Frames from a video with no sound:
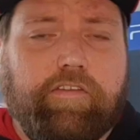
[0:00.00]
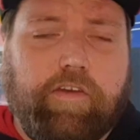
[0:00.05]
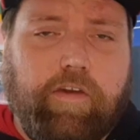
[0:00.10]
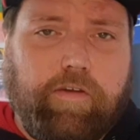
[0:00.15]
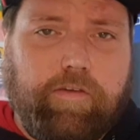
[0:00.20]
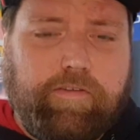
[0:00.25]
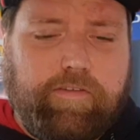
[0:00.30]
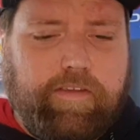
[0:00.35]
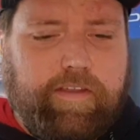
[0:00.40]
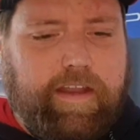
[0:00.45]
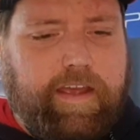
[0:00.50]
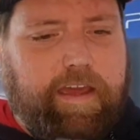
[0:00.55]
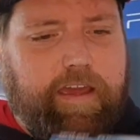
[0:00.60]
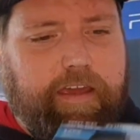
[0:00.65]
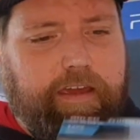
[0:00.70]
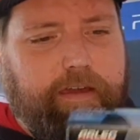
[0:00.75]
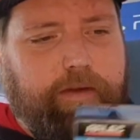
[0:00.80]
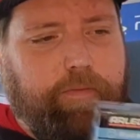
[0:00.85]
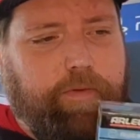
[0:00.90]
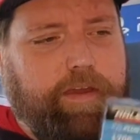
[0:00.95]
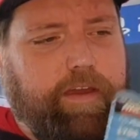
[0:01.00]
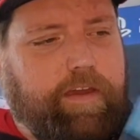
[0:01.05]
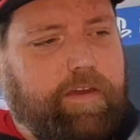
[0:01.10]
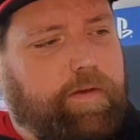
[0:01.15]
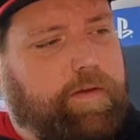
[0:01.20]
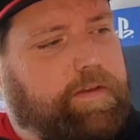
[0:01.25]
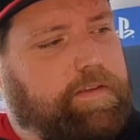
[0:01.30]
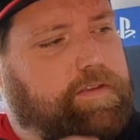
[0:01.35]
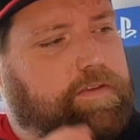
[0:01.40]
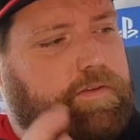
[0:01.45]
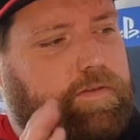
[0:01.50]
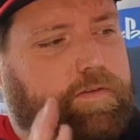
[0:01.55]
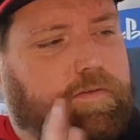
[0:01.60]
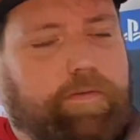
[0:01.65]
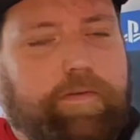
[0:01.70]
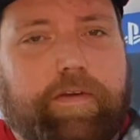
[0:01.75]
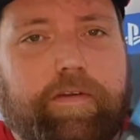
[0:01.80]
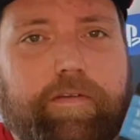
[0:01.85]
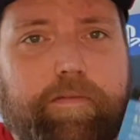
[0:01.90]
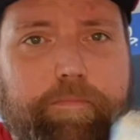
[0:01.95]
So today we are going to
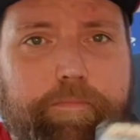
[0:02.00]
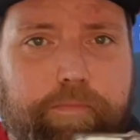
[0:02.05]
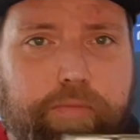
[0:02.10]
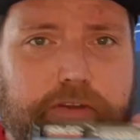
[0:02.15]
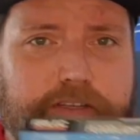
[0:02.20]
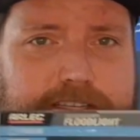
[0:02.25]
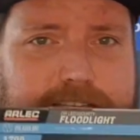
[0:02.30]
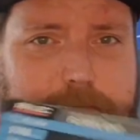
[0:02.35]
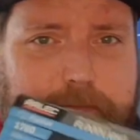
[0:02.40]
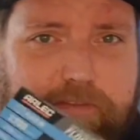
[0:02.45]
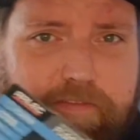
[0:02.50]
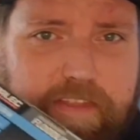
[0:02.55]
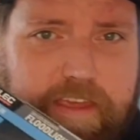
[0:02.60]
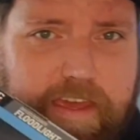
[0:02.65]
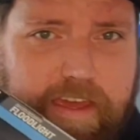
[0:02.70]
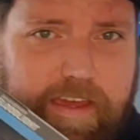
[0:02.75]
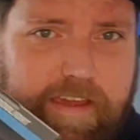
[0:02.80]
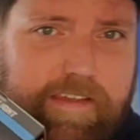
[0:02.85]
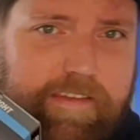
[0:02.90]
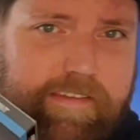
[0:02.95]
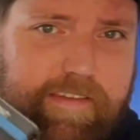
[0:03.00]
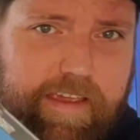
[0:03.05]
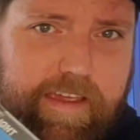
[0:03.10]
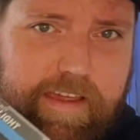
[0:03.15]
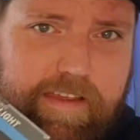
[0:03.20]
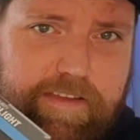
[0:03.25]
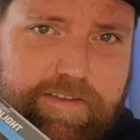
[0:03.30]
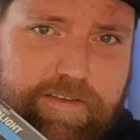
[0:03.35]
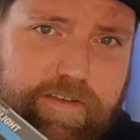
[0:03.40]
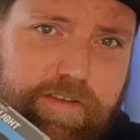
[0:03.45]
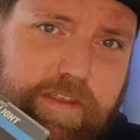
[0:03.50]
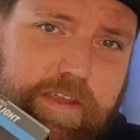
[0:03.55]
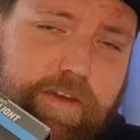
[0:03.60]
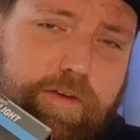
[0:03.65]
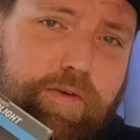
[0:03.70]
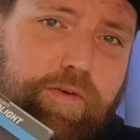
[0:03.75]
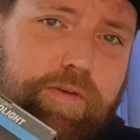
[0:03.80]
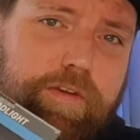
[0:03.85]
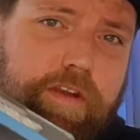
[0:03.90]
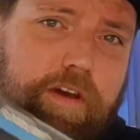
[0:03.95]
put some of these into the
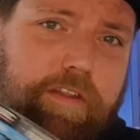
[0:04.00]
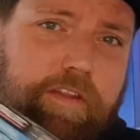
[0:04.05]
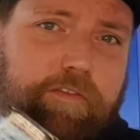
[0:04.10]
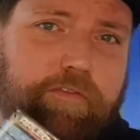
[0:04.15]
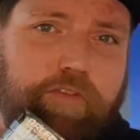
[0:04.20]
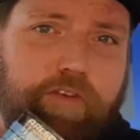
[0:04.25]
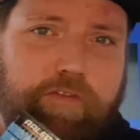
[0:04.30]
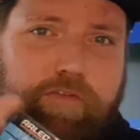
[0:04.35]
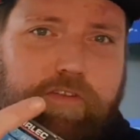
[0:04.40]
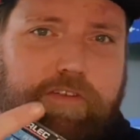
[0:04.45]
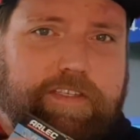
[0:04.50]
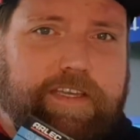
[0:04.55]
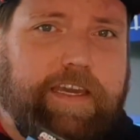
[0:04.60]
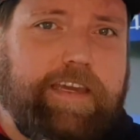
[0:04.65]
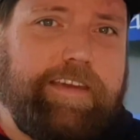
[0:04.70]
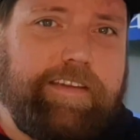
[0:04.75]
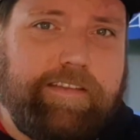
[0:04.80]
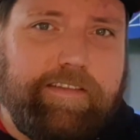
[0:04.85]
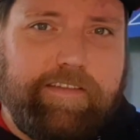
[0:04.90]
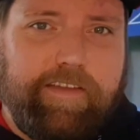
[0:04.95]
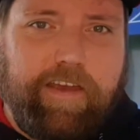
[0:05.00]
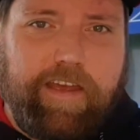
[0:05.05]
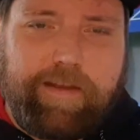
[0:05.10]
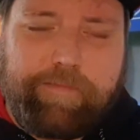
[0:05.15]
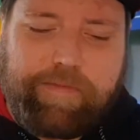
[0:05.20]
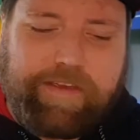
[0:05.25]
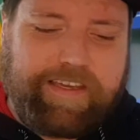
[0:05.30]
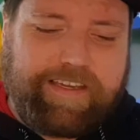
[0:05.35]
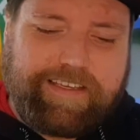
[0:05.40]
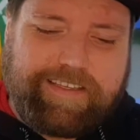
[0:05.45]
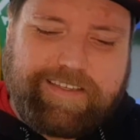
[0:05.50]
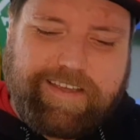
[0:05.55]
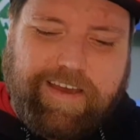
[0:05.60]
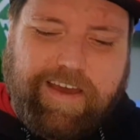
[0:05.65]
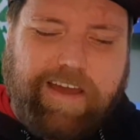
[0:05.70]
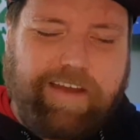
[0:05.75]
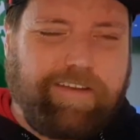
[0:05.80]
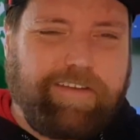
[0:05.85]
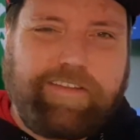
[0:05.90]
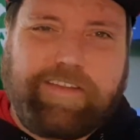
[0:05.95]
hood on the 4-foot tank inside because
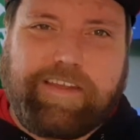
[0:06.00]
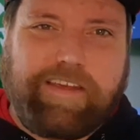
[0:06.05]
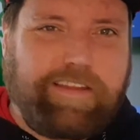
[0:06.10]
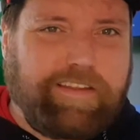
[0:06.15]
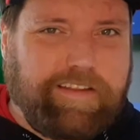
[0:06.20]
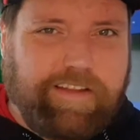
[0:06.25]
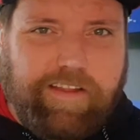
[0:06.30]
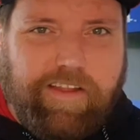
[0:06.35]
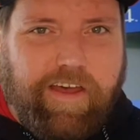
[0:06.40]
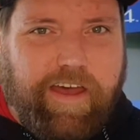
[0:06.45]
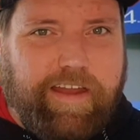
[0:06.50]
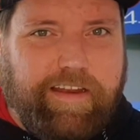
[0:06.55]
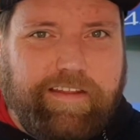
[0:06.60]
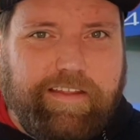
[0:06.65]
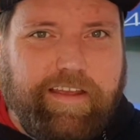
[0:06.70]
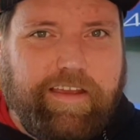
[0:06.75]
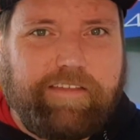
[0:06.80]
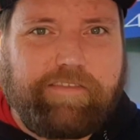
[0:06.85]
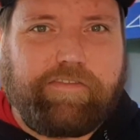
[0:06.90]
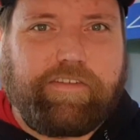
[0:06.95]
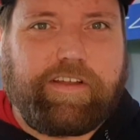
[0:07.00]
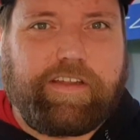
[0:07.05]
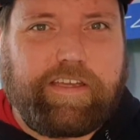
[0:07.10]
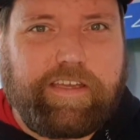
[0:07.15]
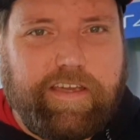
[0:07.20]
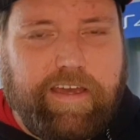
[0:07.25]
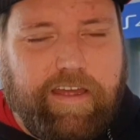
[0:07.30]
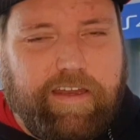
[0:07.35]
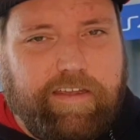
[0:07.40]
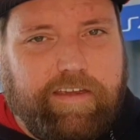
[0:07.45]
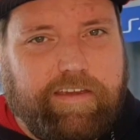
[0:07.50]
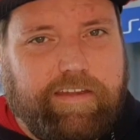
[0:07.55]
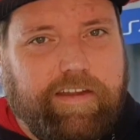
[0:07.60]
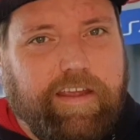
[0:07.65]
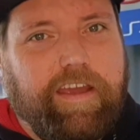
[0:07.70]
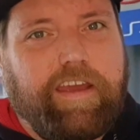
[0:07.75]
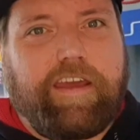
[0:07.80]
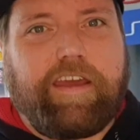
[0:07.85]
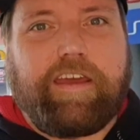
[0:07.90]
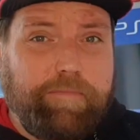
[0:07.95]
I don't think the light in there is really cutting it.
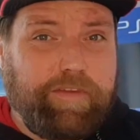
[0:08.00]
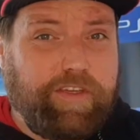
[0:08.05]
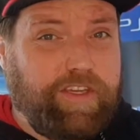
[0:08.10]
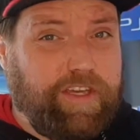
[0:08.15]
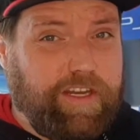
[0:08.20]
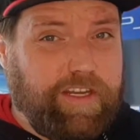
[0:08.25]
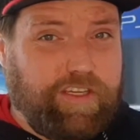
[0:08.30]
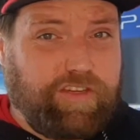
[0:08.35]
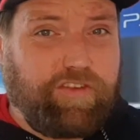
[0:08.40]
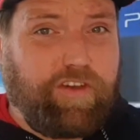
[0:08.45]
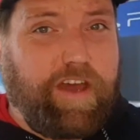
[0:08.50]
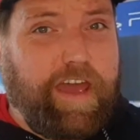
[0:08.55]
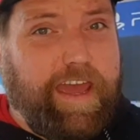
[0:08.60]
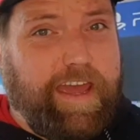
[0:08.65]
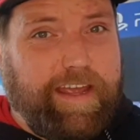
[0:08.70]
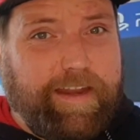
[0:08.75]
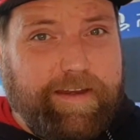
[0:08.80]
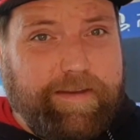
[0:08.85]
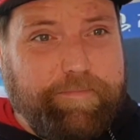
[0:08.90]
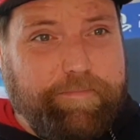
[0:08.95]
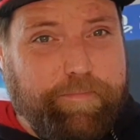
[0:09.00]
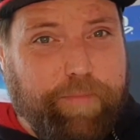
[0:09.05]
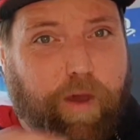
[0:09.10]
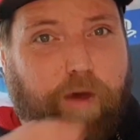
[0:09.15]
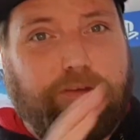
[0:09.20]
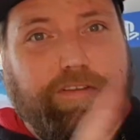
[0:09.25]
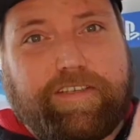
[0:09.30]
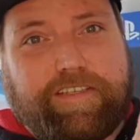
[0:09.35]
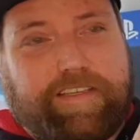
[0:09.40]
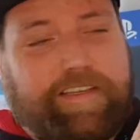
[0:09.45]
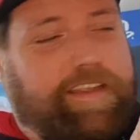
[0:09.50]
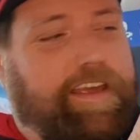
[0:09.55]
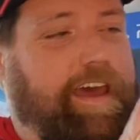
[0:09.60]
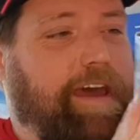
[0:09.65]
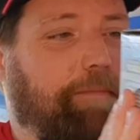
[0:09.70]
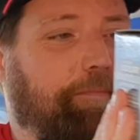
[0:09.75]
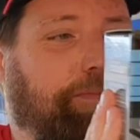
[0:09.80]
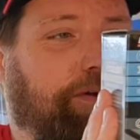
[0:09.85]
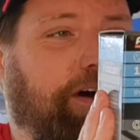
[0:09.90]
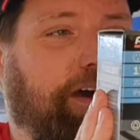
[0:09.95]
I'm going to try and bolster
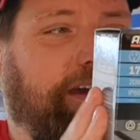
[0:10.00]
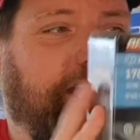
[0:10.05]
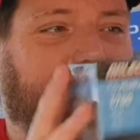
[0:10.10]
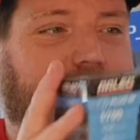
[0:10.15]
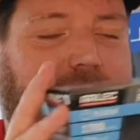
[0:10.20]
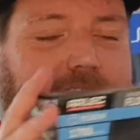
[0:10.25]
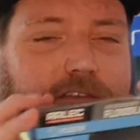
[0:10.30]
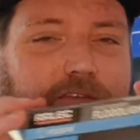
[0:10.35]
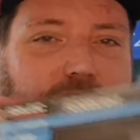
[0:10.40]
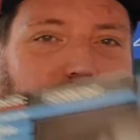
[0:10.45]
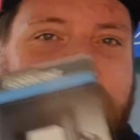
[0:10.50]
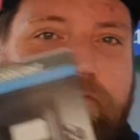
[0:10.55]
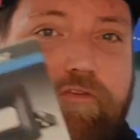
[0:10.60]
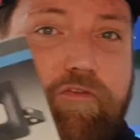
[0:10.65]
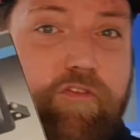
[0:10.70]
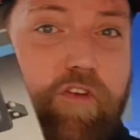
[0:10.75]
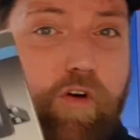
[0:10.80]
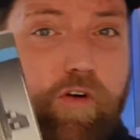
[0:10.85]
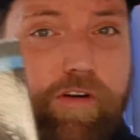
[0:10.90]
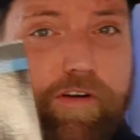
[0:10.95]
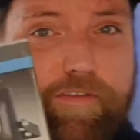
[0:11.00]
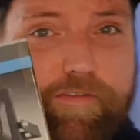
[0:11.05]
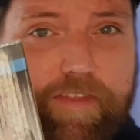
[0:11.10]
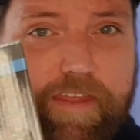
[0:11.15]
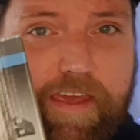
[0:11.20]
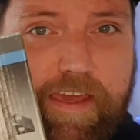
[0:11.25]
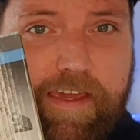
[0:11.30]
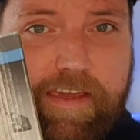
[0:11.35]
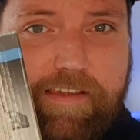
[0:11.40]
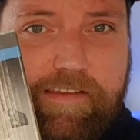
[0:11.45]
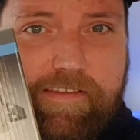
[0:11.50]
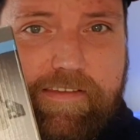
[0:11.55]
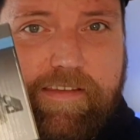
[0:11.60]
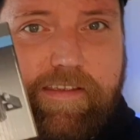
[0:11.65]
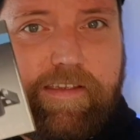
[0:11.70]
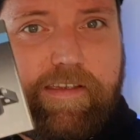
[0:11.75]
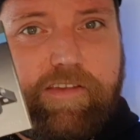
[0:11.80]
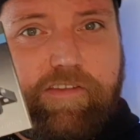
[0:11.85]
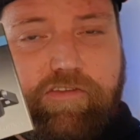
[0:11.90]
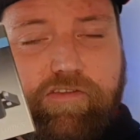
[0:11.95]
that by getting 4 of
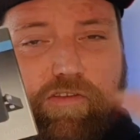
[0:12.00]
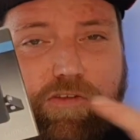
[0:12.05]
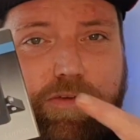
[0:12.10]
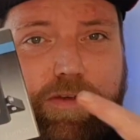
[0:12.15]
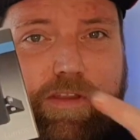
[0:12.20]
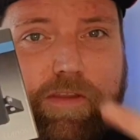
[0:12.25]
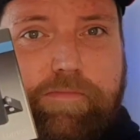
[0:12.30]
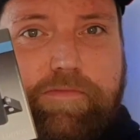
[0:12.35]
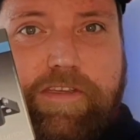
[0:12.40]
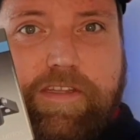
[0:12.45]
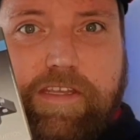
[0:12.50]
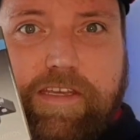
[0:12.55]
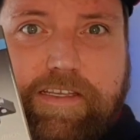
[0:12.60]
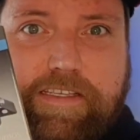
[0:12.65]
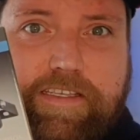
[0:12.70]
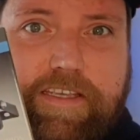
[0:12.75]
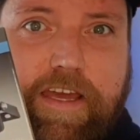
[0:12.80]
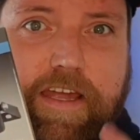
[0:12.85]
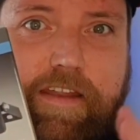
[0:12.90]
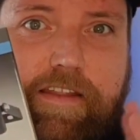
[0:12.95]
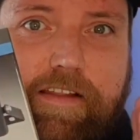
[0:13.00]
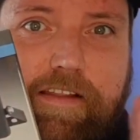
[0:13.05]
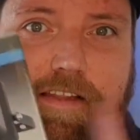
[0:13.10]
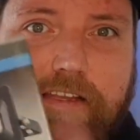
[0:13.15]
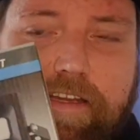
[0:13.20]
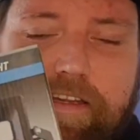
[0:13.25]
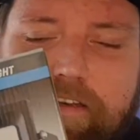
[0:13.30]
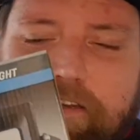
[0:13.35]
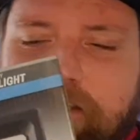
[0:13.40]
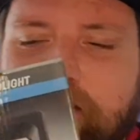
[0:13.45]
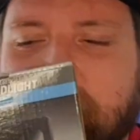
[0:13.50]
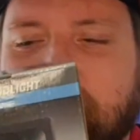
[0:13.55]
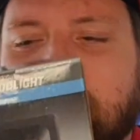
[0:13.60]
these, screwing them to the inside of the lid,